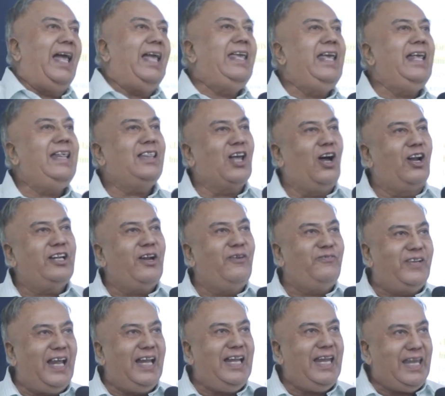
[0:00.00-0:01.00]
he's sort
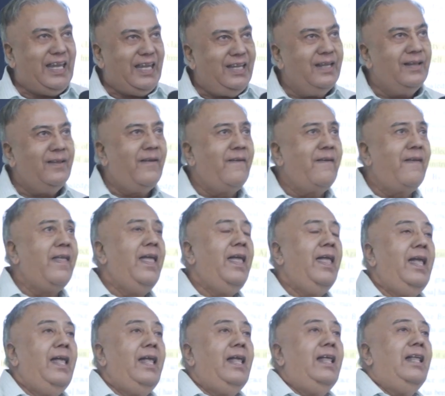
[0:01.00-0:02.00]
of telling.
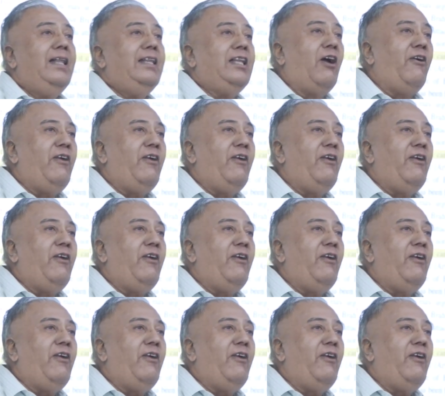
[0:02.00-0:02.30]
Now